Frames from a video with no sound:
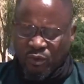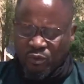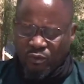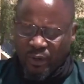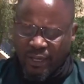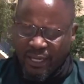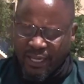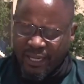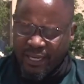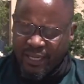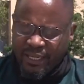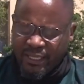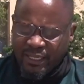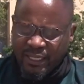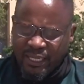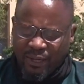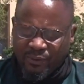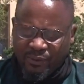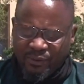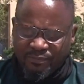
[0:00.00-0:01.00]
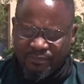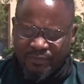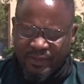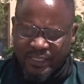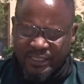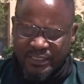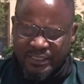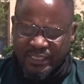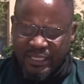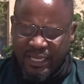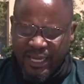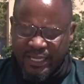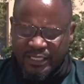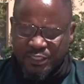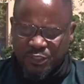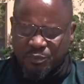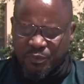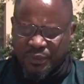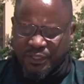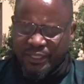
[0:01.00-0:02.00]
while our first year
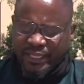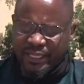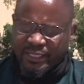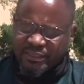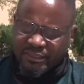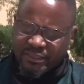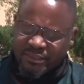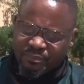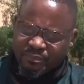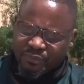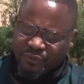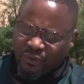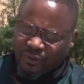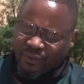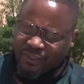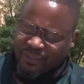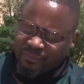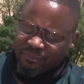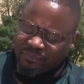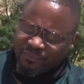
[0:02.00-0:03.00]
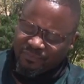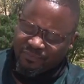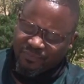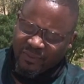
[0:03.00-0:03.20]
experience program